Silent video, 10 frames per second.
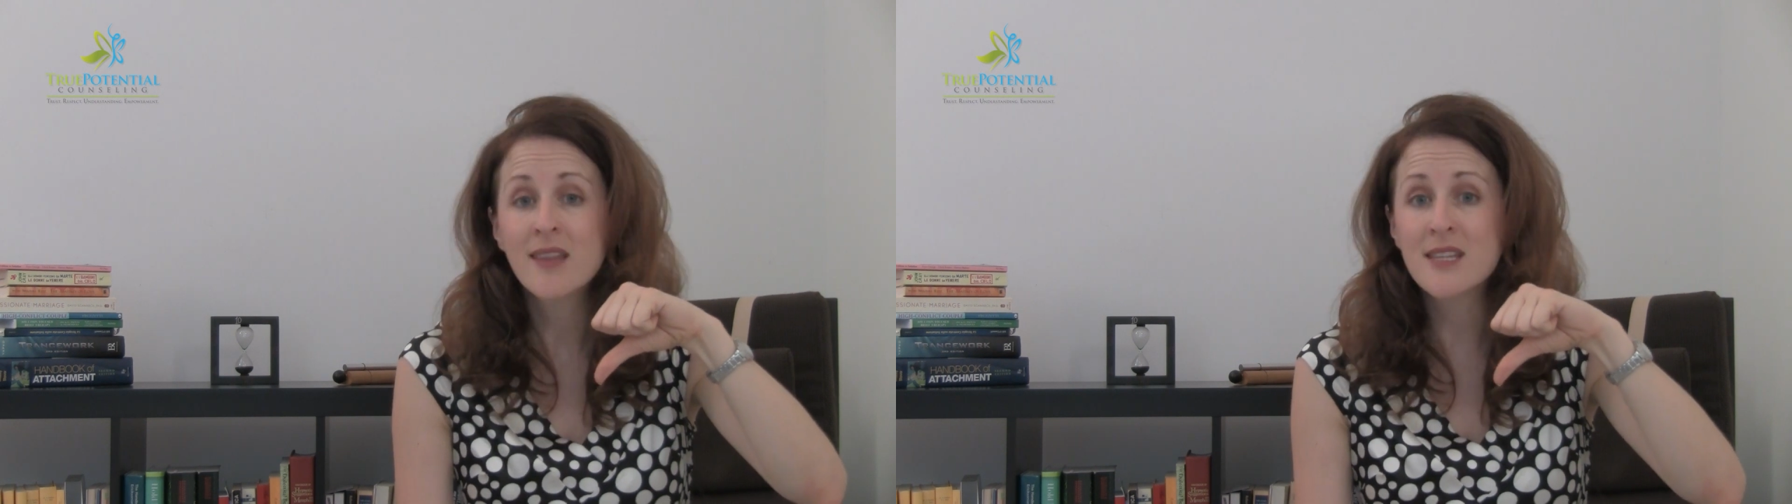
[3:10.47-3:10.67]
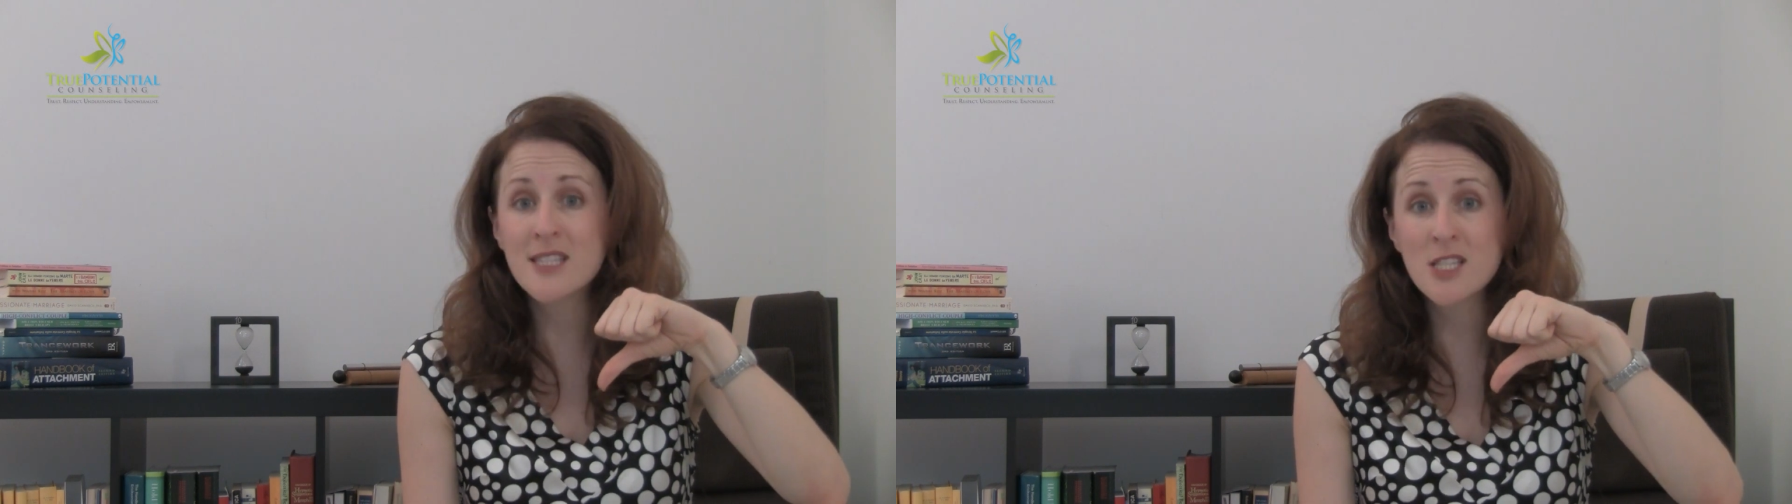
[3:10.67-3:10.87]

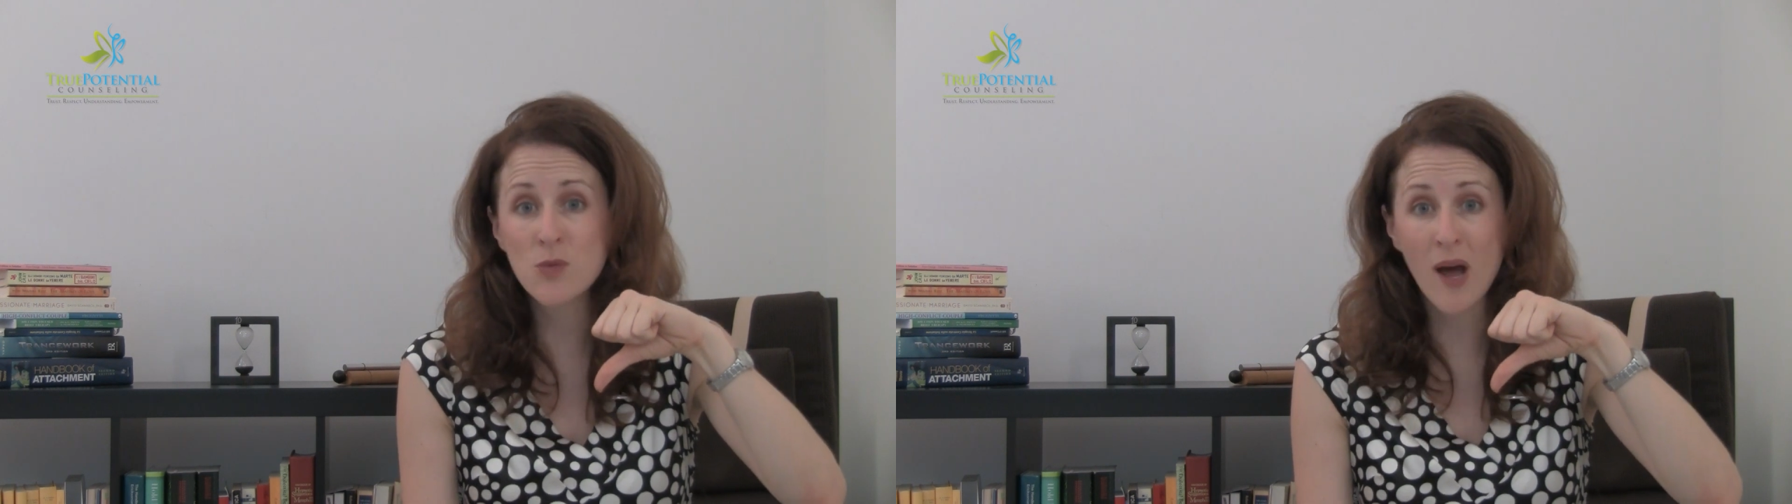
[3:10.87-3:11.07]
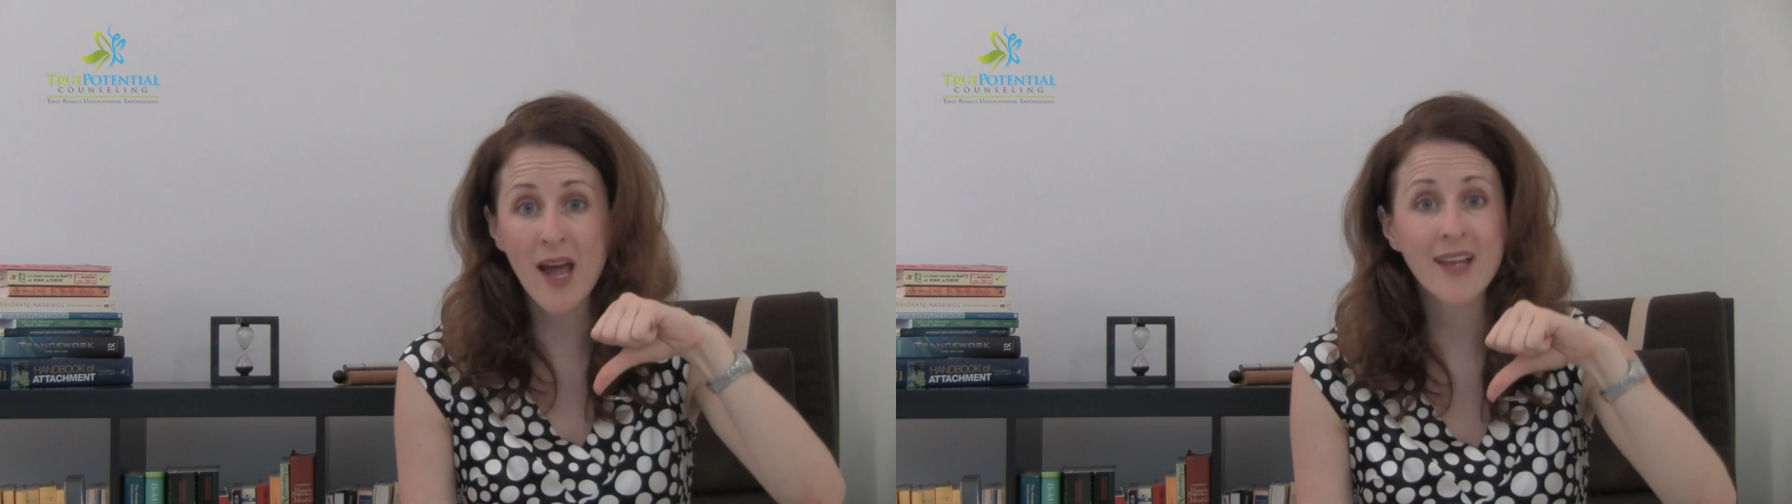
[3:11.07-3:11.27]
This is
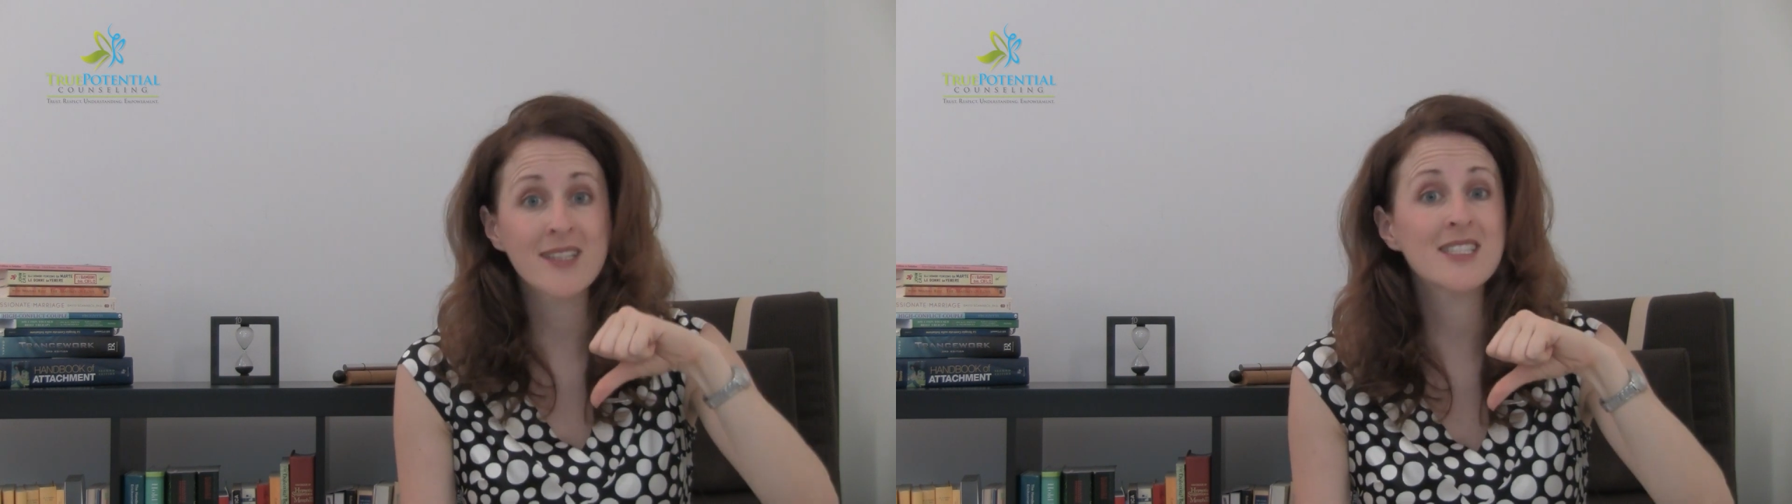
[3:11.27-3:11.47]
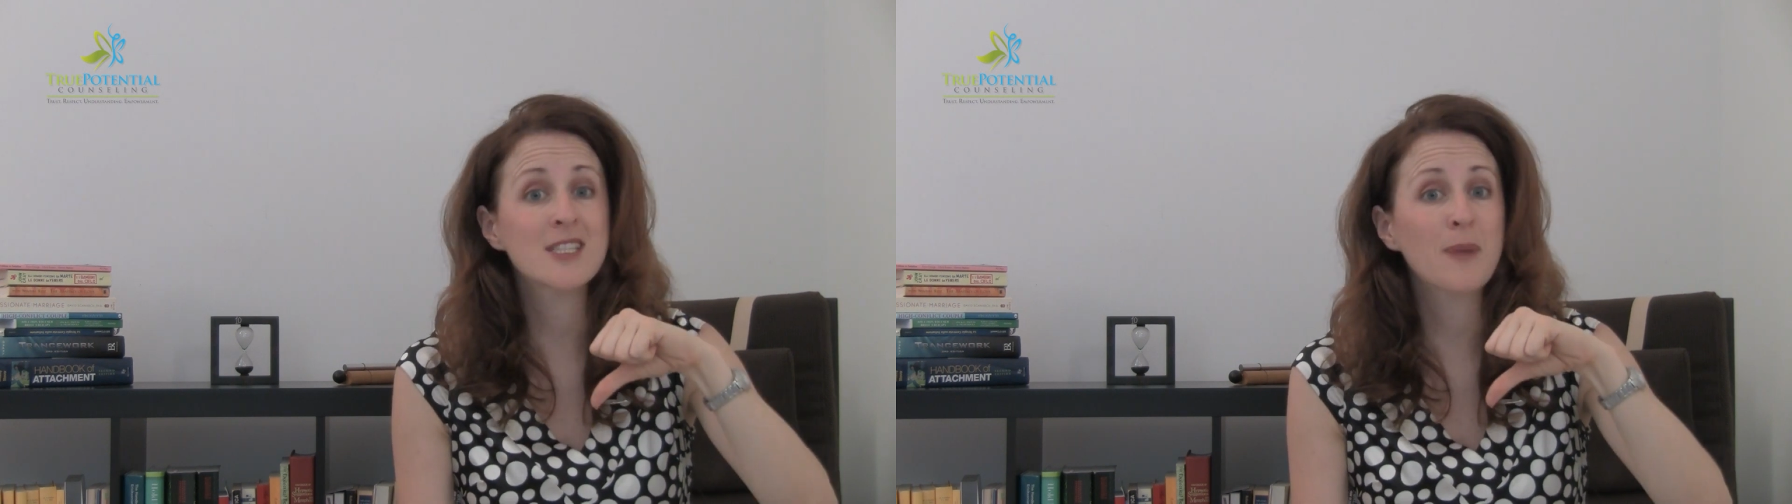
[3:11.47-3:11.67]
why,
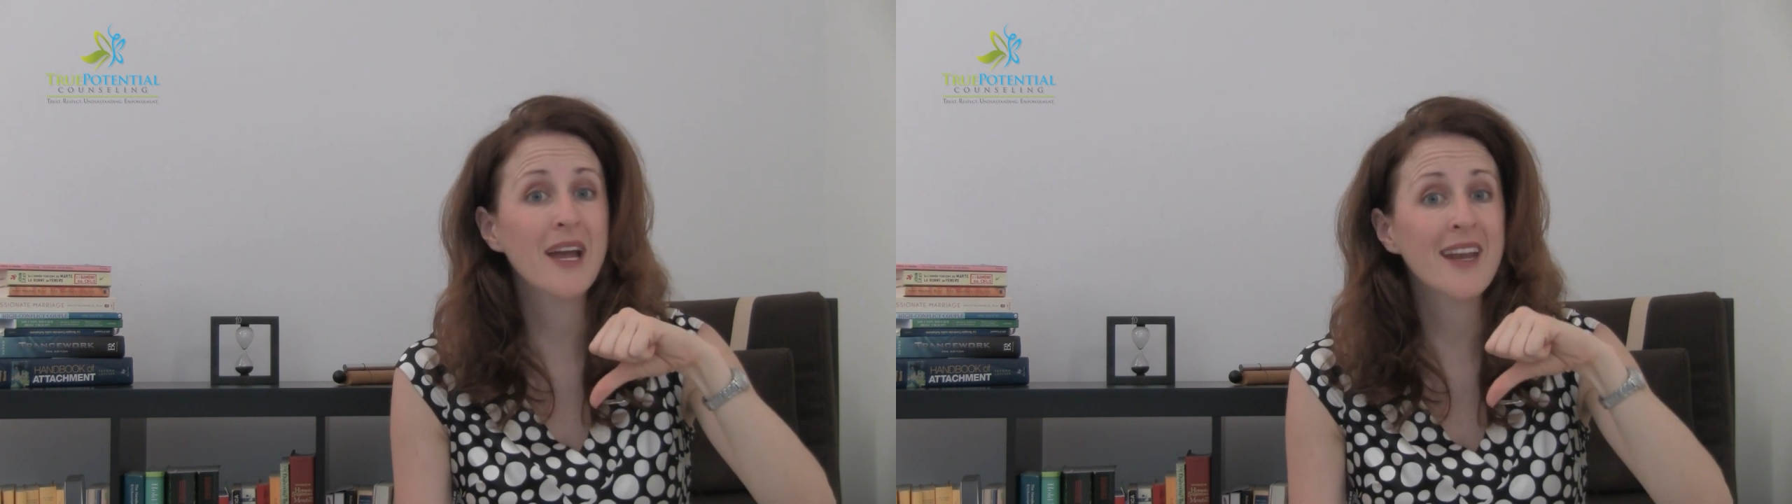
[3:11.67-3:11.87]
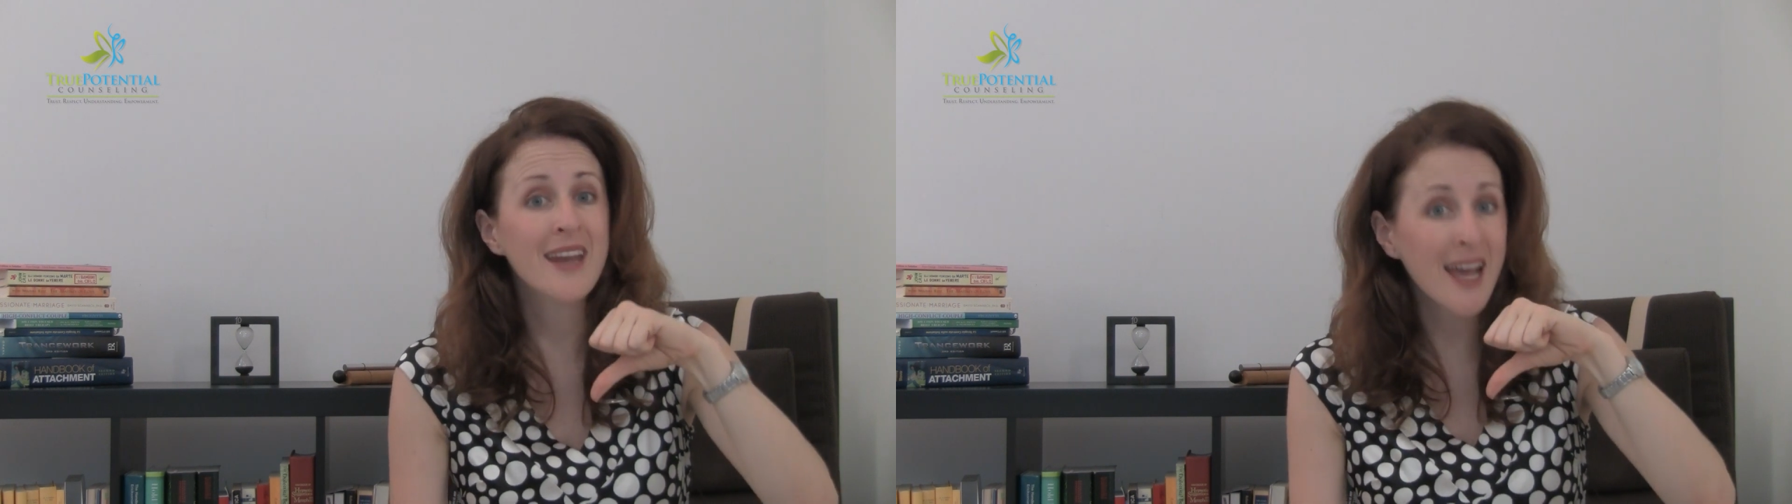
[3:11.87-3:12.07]

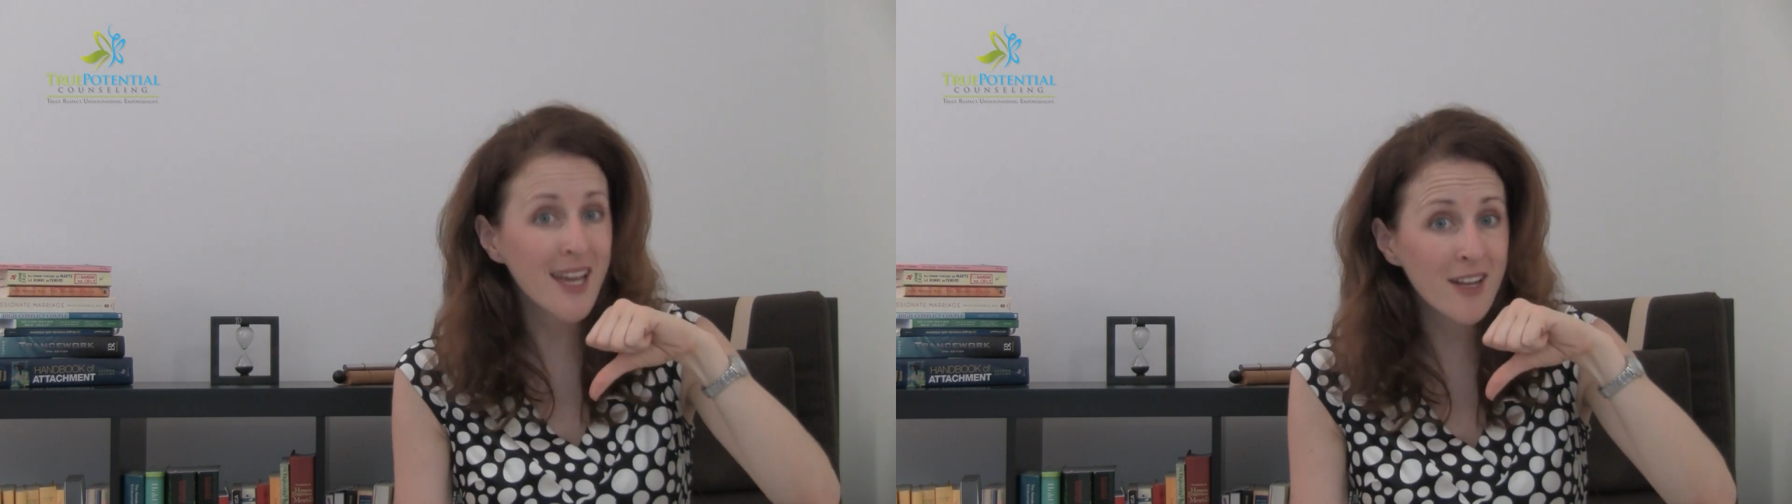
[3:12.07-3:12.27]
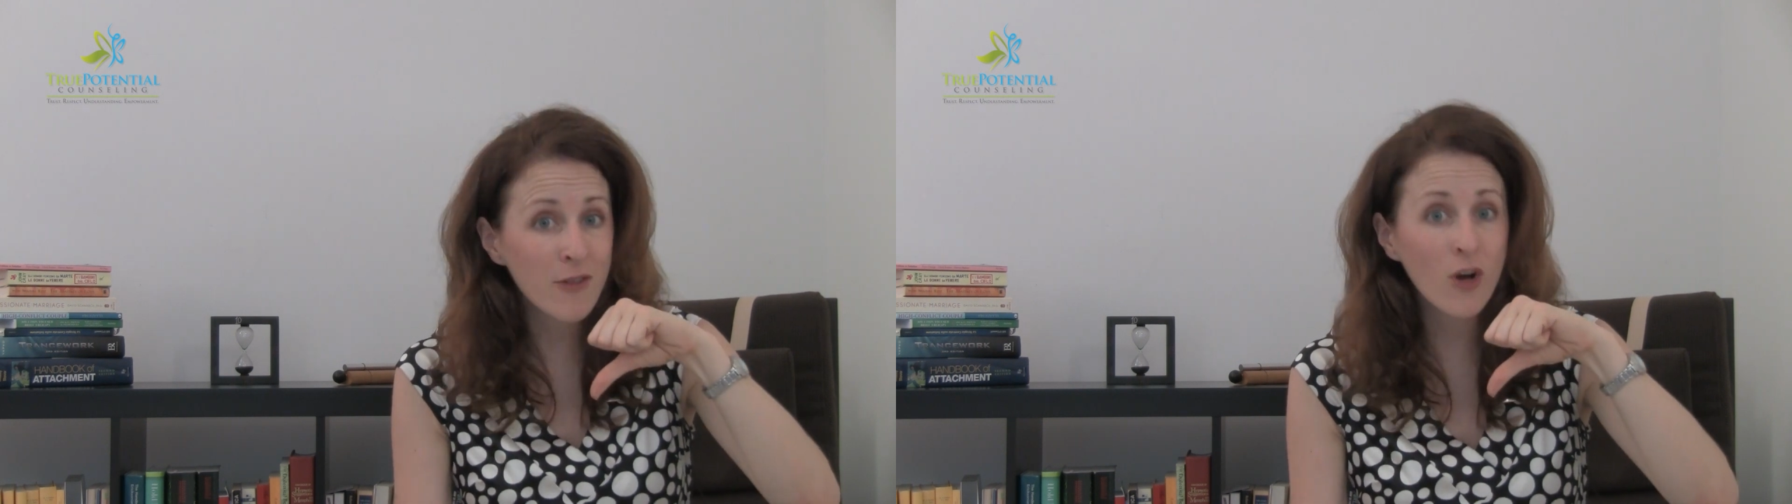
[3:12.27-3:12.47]
despite
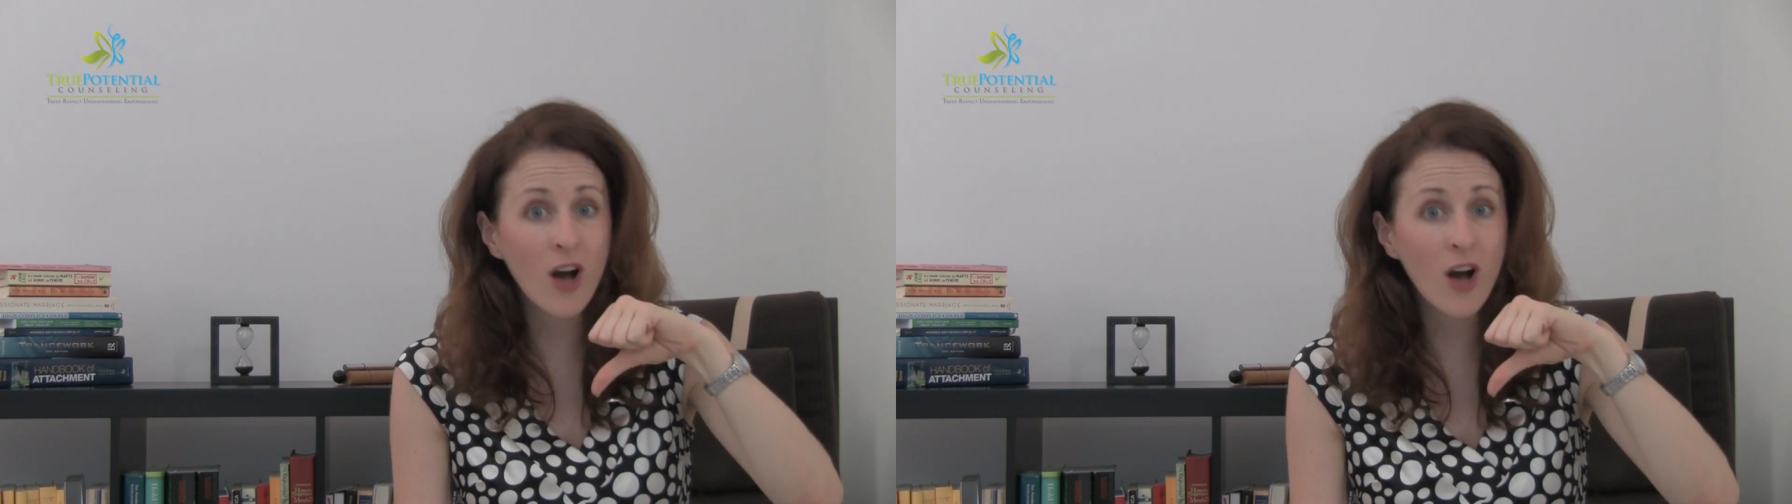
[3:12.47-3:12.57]
negative